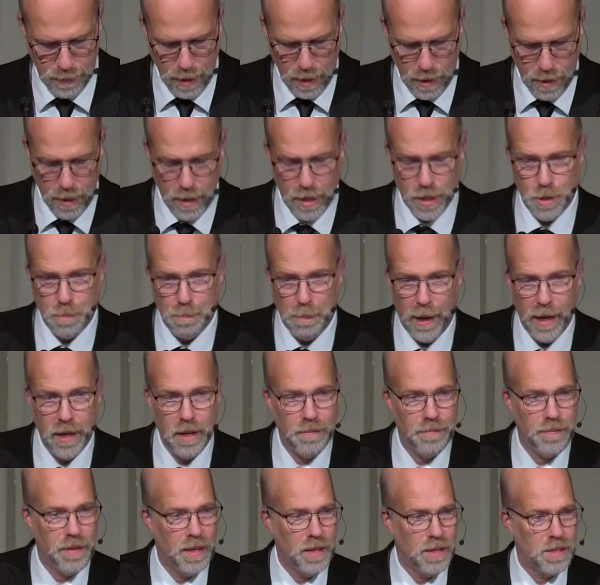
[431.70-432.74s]
In spite
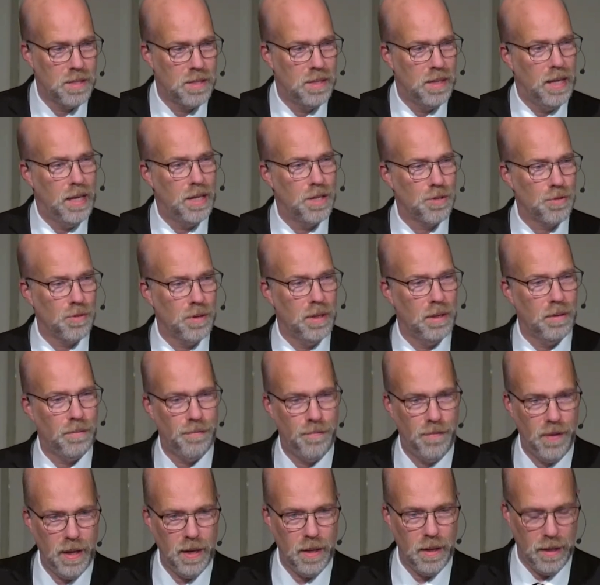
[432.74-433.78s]
of this, Israel
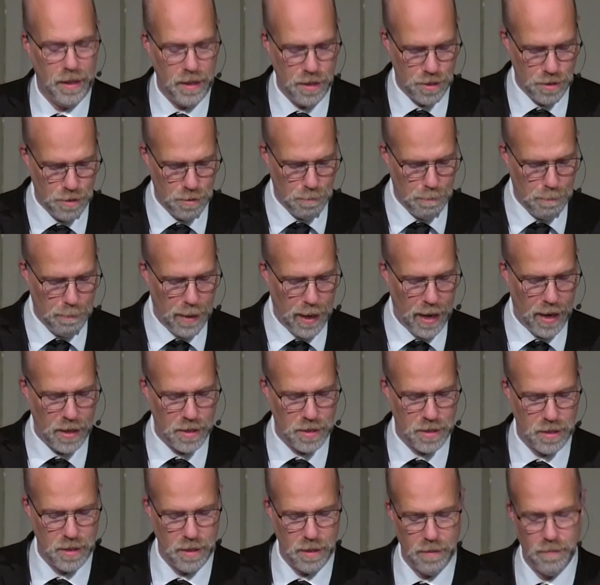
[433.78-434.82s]
fell into
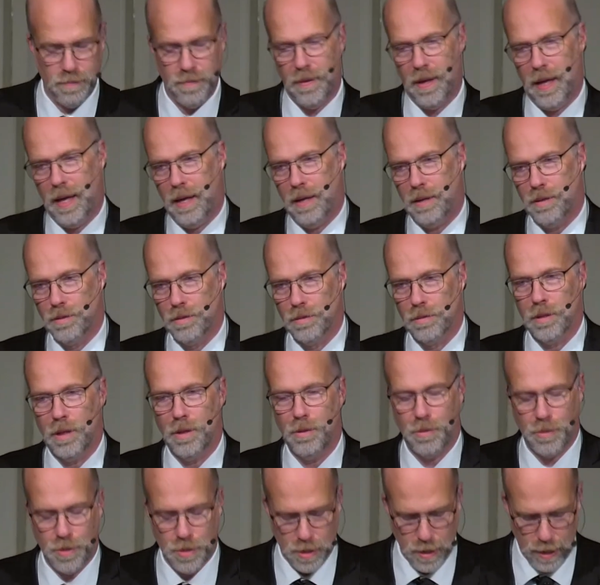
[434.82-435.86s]
massive and
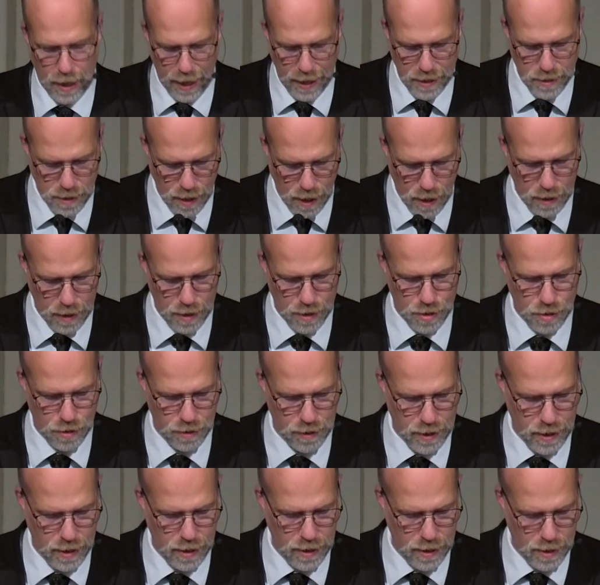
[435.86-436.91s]
gross
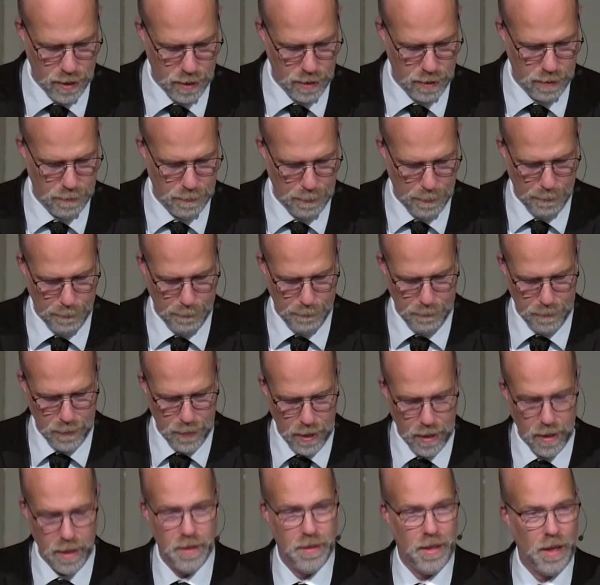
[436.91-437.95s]
idolatry.
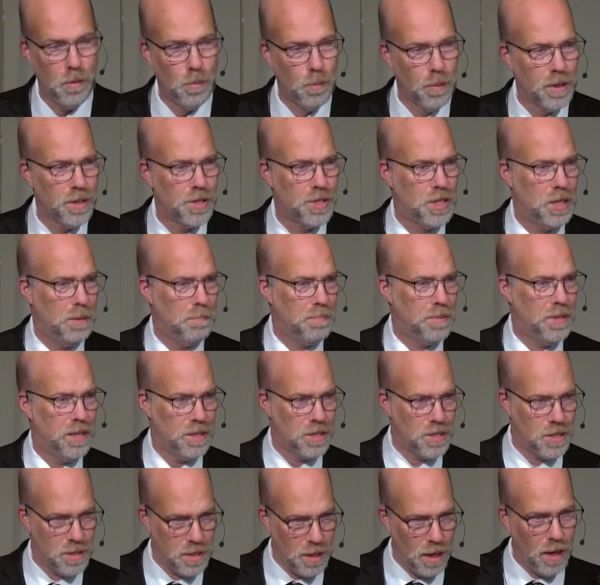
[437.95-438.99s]
They worshiped the
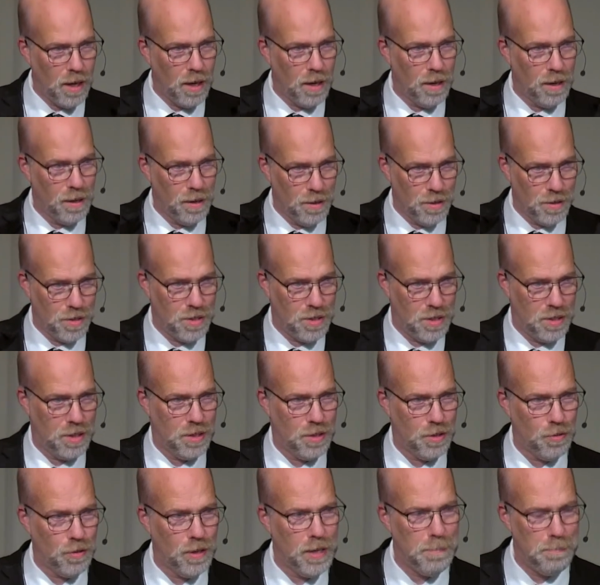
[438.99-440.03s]
stars,
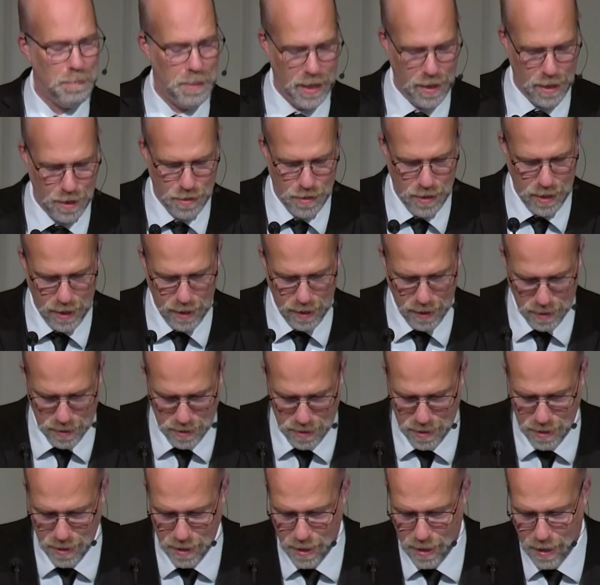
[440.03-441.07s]
creeping
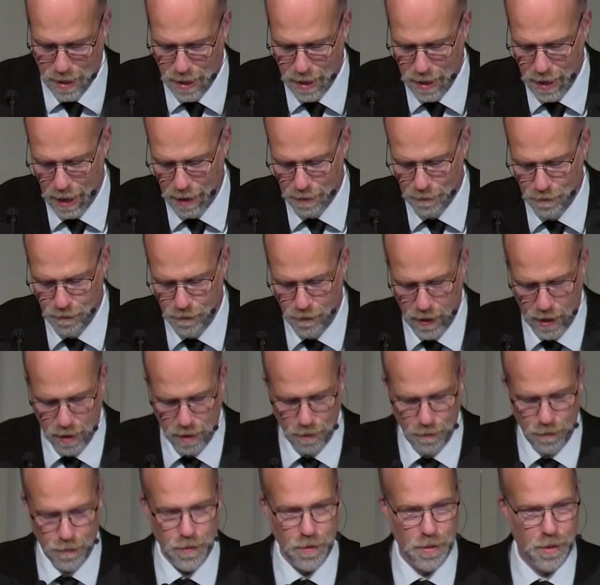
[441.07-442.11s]
things, and fell
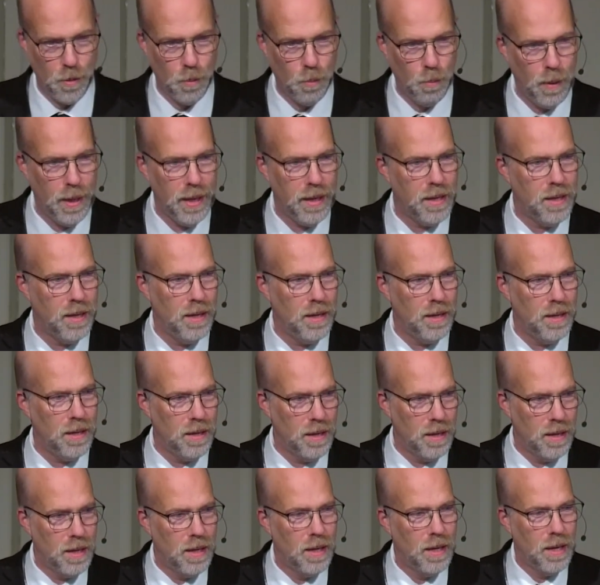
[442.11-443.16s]
for the wicked
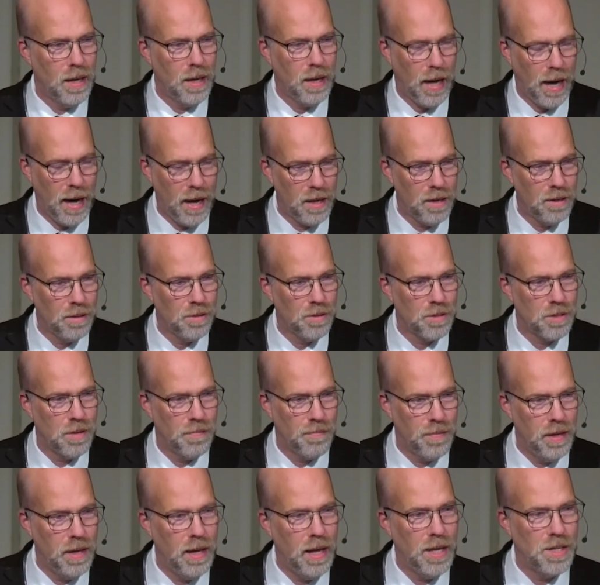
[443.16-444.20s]
idols of
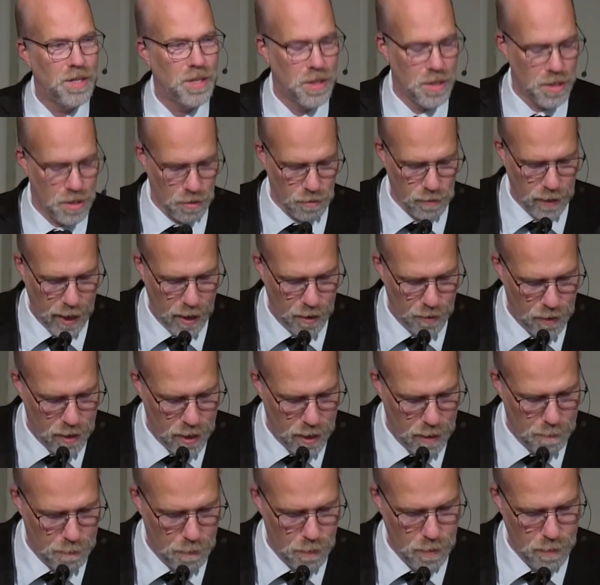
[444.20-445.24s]
the nations around
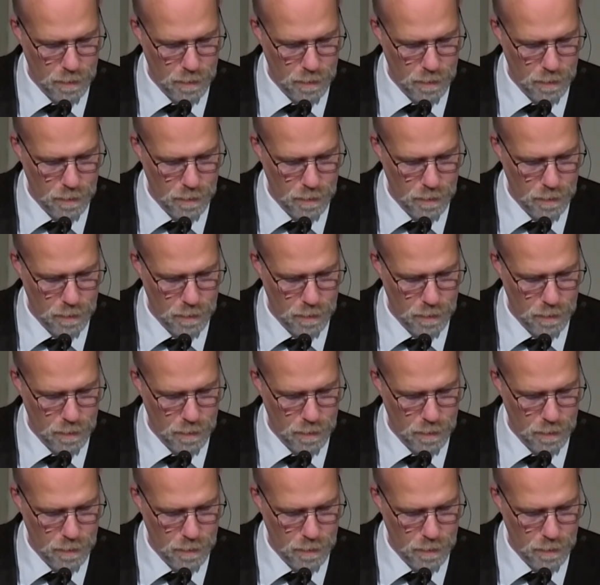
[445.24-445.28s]
them,